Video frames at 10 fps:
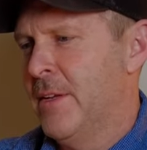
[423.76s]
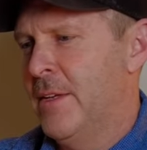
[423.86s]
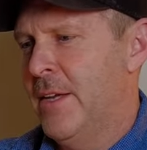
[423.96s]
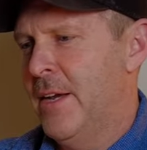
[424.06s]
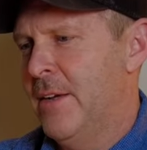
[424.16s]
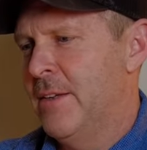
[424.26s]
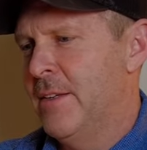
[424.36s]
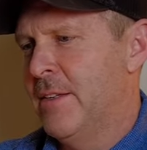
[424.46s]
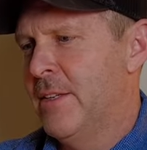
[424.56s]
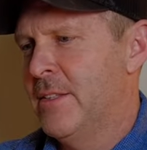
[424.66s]
Yeah.
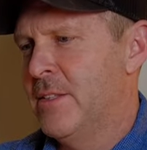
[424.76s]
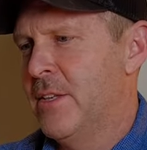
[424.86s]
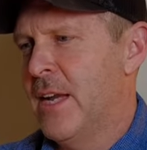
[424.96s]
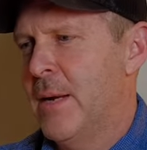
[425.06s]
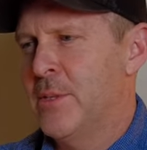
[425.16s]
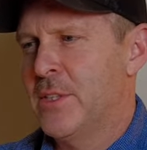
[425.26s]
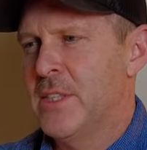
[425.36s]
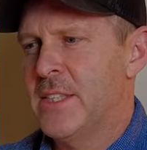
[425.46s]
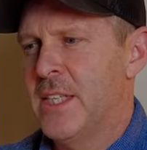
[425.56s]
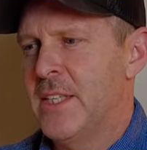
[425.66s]
So the camera's gonna
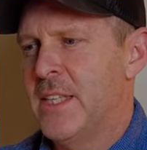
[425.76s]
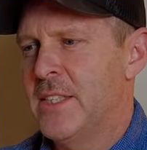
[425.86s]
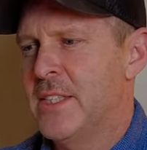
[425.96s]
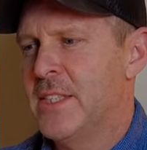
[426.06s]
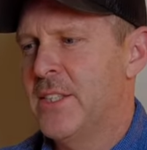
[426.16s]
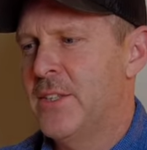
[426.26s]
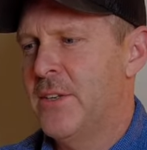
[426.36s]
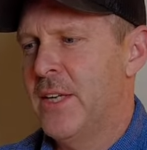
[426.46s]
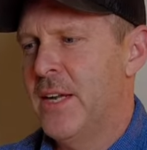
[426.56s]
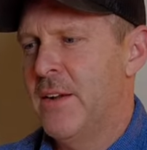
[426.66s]
stay nice and still,
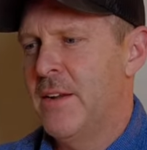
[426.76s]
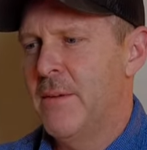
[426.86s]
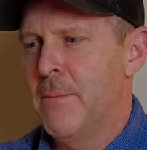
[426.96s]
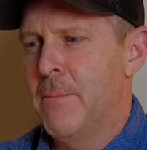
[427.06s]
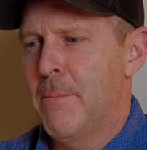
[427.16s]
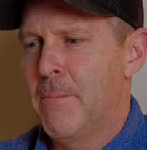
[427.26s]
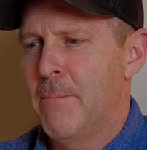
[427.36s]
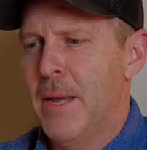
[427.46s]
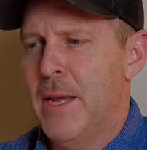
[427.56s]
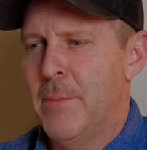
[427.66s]
and I
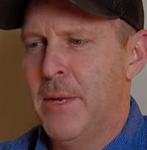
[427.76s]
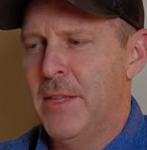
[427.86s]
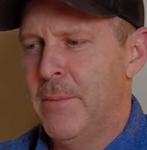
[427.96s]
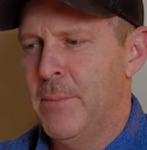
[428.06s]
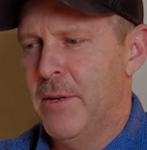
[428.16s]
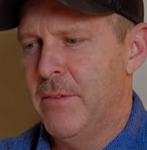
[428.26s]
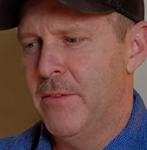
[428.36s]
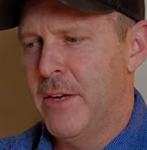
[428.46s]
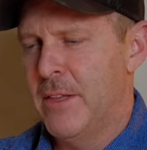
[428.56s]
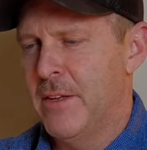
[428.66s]
bam, hit that button
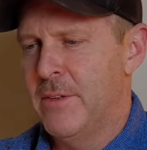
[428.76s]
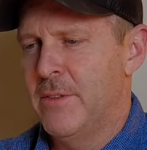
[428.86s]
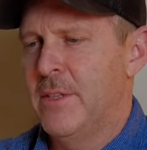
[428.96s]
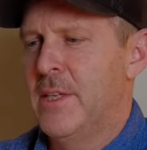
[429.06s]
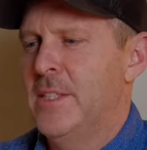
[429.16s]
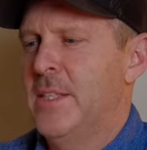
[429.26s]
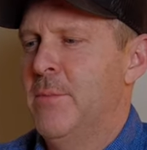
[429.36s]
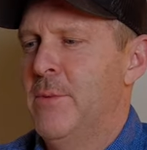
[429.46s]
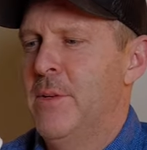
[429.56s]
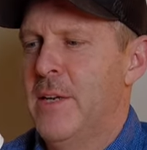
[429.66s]
right there. You can't see
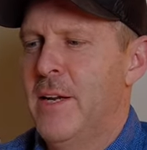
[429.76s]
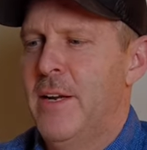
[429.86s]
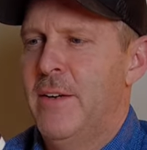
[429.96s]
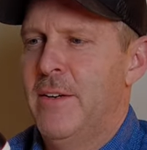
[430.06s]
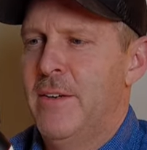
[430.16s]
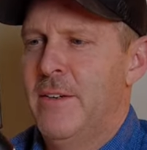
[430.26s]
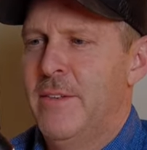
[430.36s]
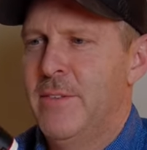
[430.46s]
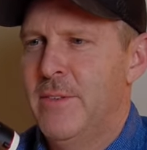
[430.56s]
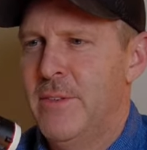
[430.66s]
that.
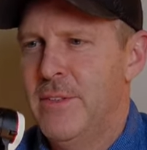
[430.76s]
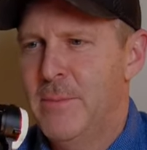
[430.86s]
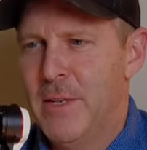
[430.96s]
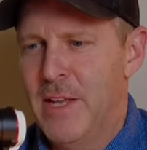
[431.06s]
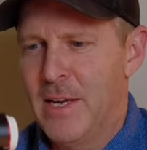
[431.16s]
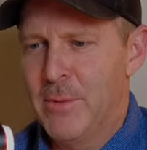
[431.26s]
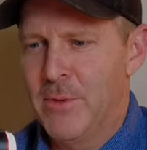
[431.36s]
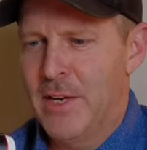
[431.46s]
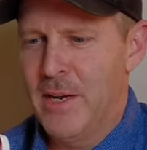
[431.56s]
Oh, I'm in lock mode,